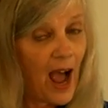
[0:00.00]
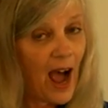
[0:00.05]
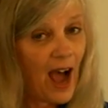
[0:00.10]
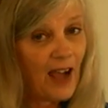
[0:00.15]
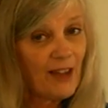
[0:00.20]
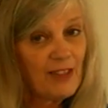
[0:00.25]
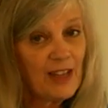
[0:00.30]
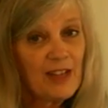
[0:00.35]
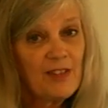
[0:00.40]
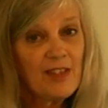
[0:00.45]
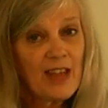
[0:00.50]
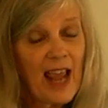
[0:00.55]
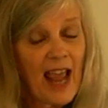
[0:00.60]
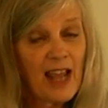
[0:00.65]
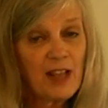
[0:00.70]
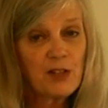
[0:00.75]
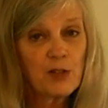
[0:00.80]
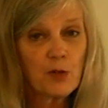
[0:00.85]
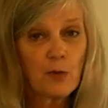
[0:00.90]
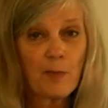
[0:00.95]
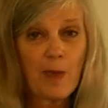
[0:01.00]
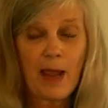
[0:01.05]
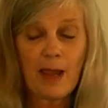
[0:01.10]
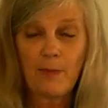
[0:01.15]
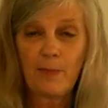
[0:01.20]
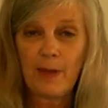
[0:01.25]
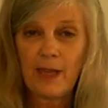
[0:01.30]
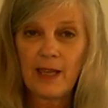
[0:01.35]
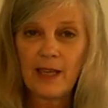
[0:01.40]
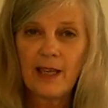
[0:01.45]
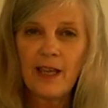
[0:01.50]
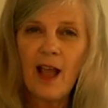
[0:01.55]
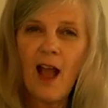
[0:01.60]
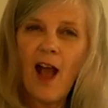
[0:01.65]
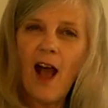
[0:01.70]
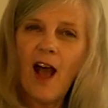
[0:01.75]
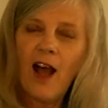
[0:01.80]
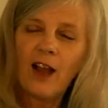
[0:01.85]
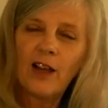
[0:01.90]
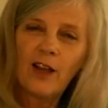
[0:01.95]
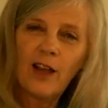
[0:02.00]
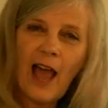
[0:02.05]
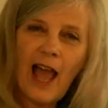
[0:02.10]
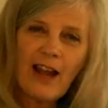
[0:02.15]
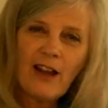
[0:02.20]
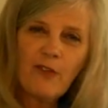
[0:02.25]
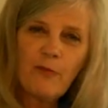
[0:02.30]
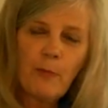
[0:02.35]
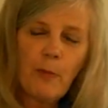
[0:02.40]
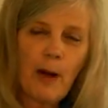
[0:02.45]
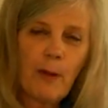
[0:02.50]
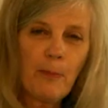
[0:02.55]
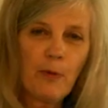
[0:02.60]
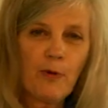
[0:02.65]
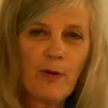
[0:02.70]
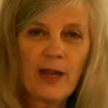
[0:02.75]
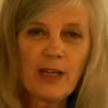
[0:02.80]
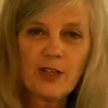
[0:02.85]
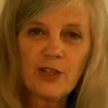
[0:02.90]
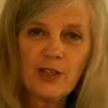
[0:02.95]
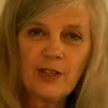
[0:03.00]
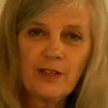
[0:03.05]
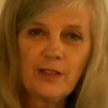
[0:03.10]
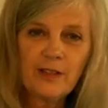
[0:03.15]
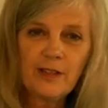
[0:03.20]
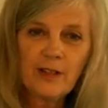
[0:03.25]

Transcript: I think the answer may be a lack of preparation